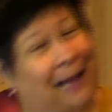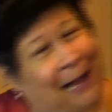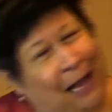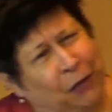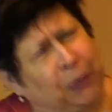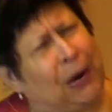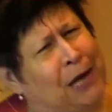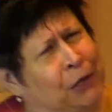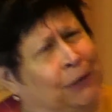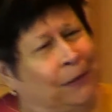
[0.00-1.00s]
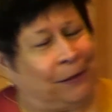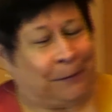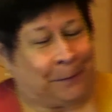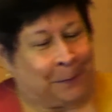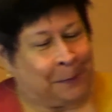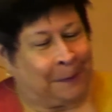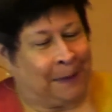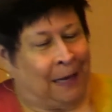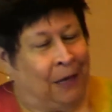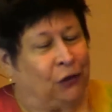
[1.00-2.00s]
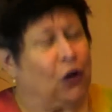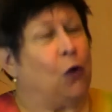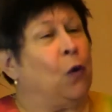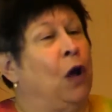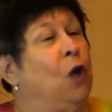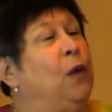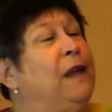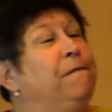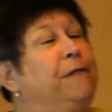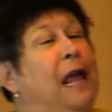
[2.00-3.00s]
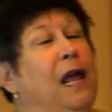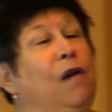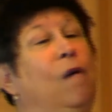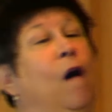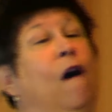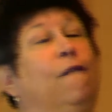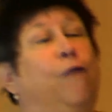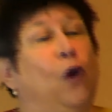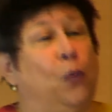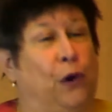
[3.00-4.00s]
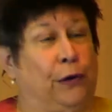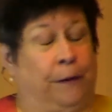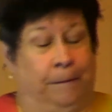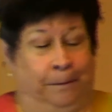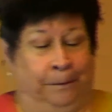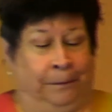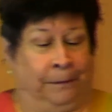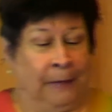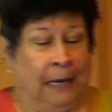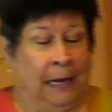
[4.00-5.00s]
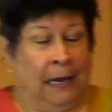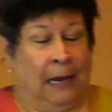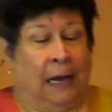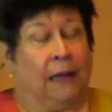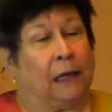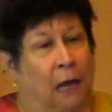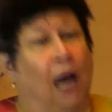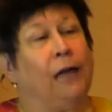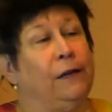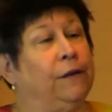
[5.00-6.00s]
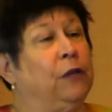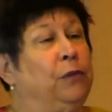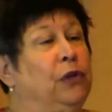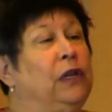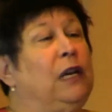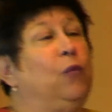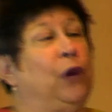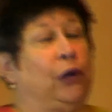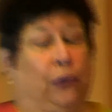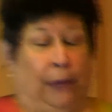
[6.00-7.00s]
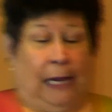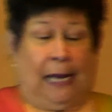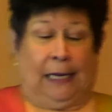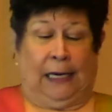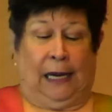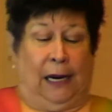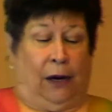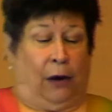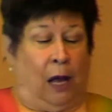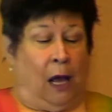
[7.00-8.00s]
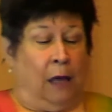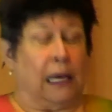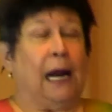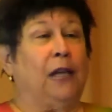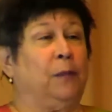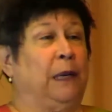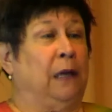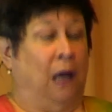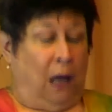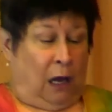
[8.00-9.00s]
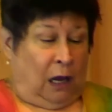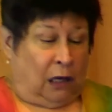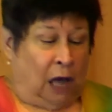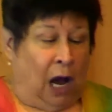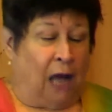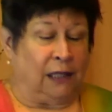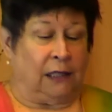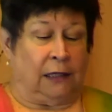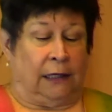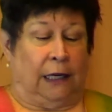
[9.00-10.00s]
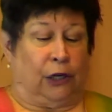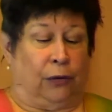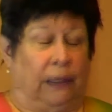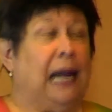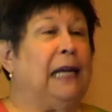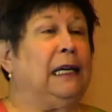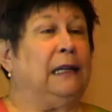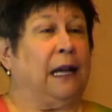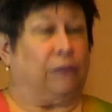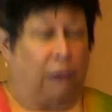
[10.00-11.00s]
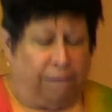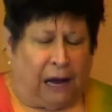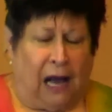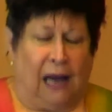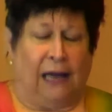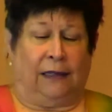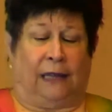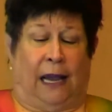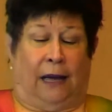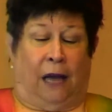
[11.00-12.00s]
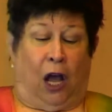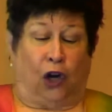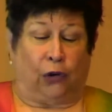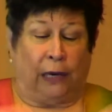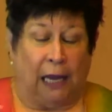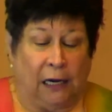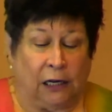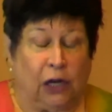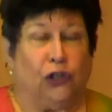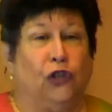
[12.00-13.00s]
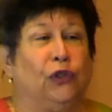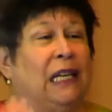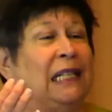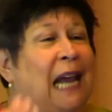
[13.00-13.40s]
aspirations. So we fail forward. The kind of community we're creating here that has been constantly created and revised and created anew since